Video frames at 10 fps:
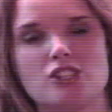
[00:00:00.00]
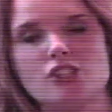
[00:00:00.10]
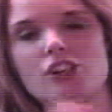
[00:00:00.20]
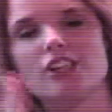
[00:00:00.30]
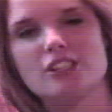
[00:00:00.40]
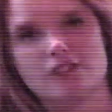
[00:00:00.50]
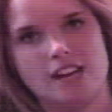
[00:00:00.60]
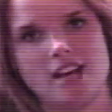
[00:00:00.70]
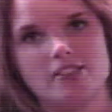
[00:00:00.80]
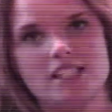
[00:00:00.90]
to turn it
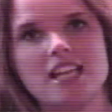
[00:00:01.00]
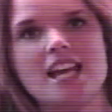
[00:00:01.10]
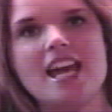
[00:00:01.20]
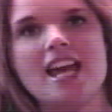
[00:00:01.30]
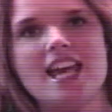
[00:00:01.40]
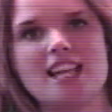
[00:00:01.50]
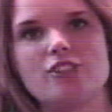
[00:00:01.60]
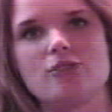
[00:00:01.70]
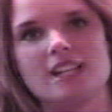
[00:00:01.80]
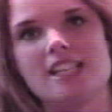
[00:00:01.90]
around and
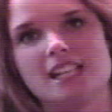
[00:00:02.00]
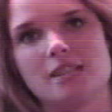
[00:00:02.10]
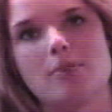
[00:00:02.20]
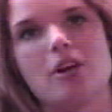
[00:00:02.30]
direct it in a